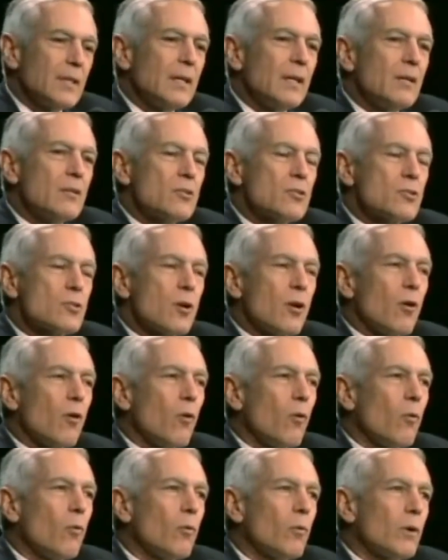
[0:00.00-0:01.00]

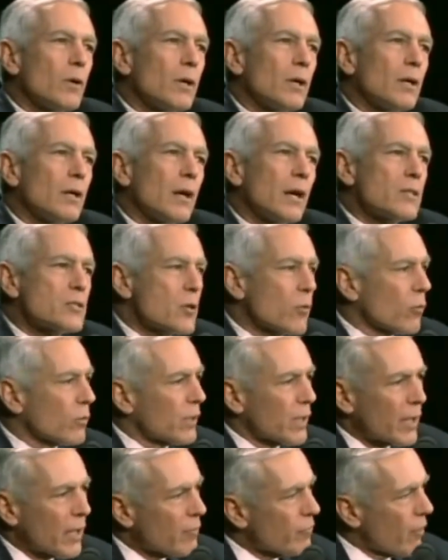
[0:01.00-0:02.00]
So I said, "Well,
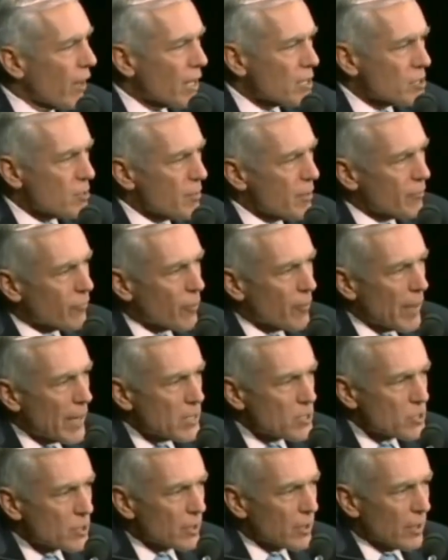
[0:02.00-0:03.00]
did they find some
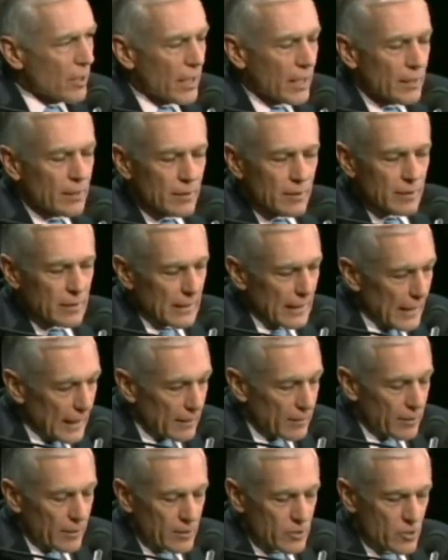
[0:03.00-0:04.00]
information
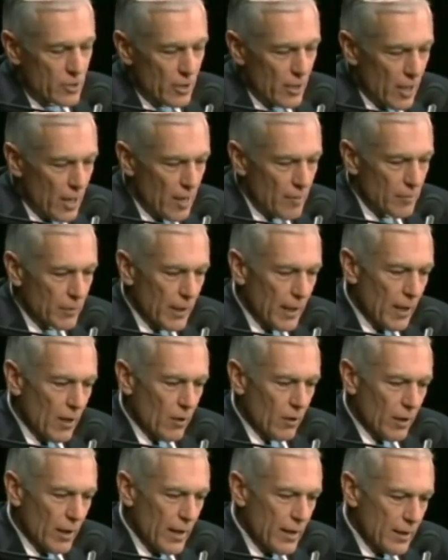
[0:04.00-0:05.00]
connecting Saddam to
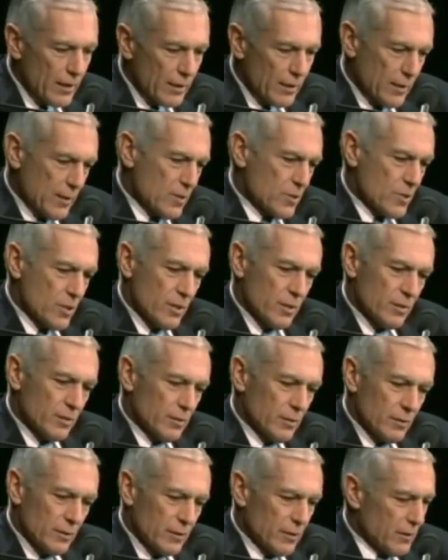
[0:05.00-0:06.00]
Al-Qaeda?" He said,
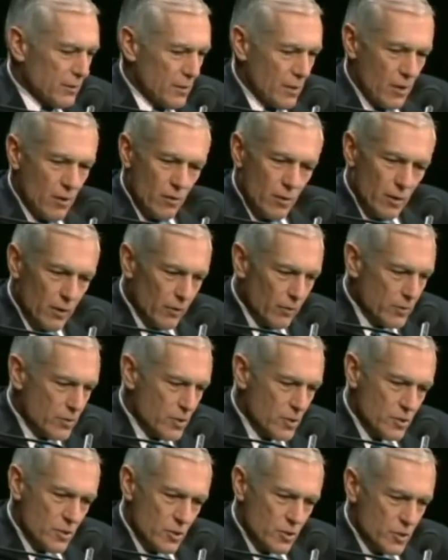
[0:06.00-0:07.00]
No. He
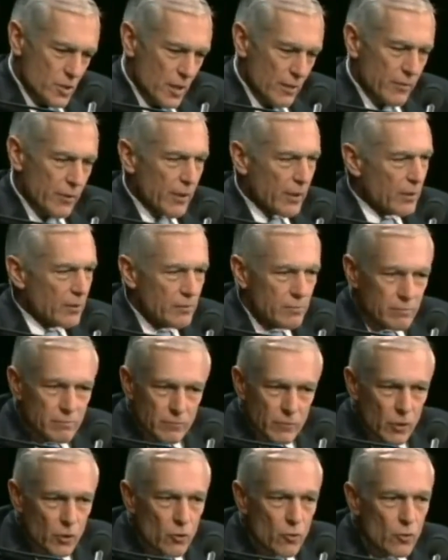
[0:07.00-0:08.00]
says, "There's nothing
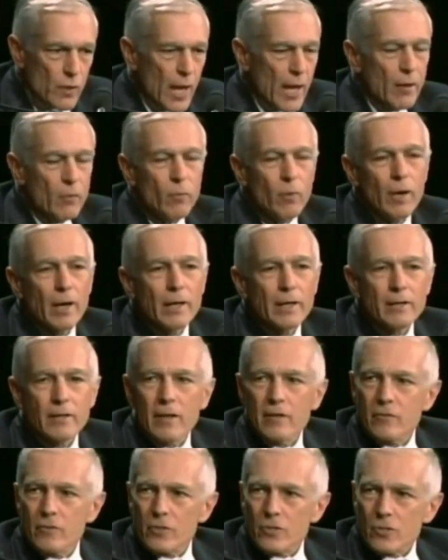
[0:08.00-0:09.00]
new that way.
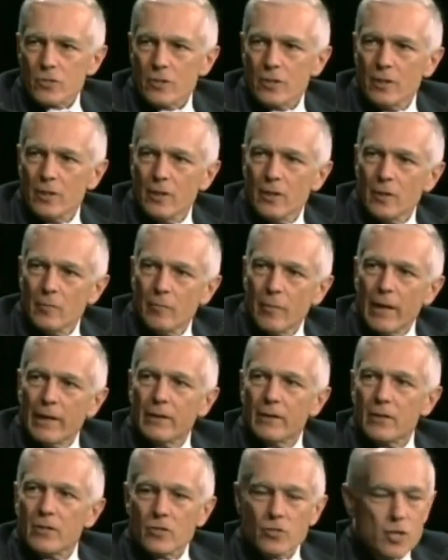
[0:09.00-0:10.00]
They just made
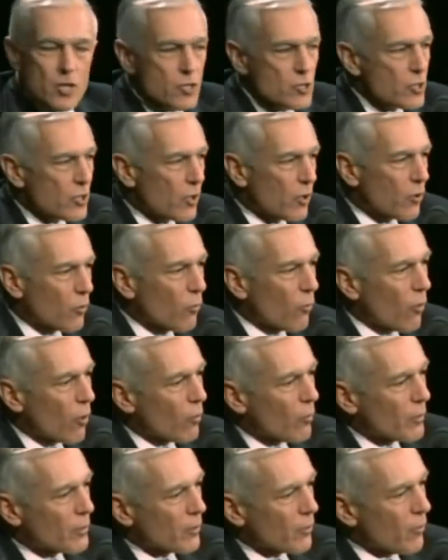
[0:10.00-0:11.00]
the decision to go to war
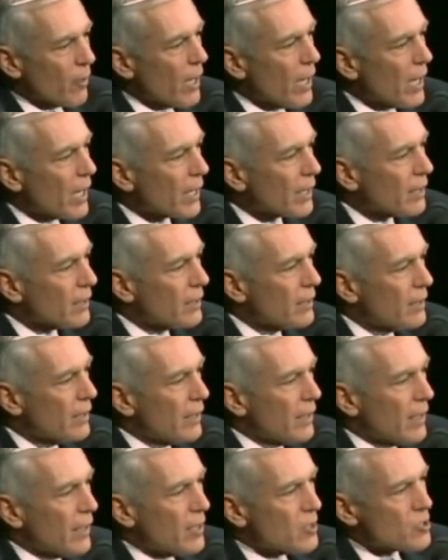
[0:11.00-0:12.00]
with Iraq."
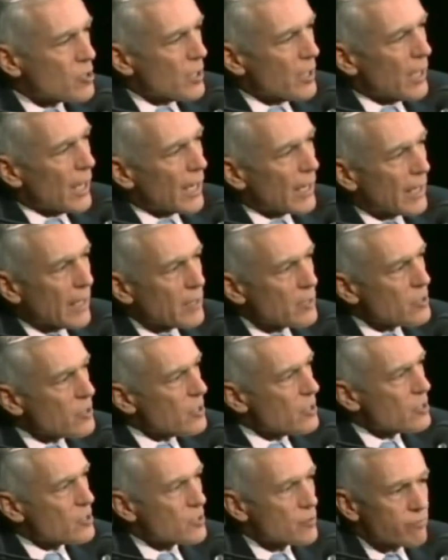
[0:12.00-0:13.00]
He said, "I guess
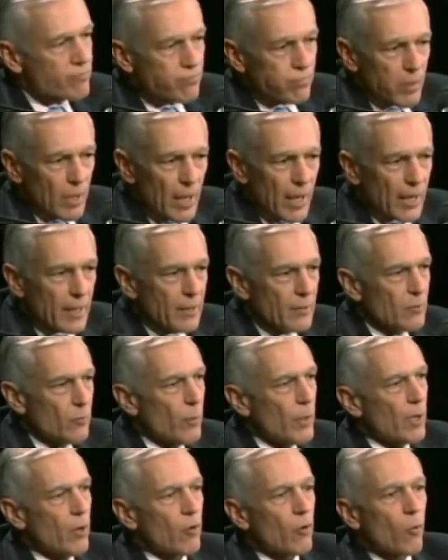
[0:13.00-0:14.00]
it's like
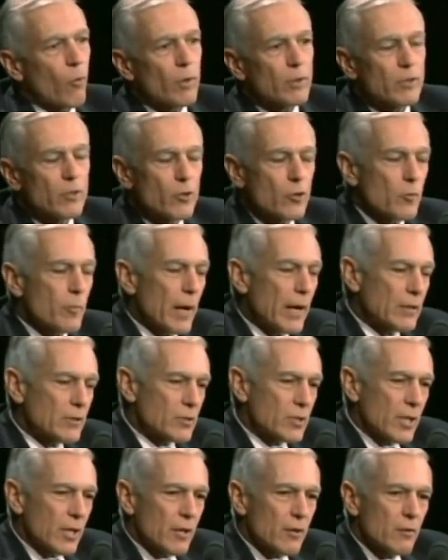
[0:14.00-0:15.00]
we don't know what to do about
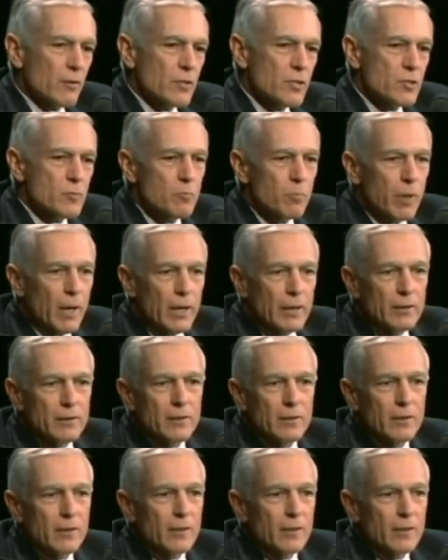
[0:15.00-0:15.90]
terrorists, but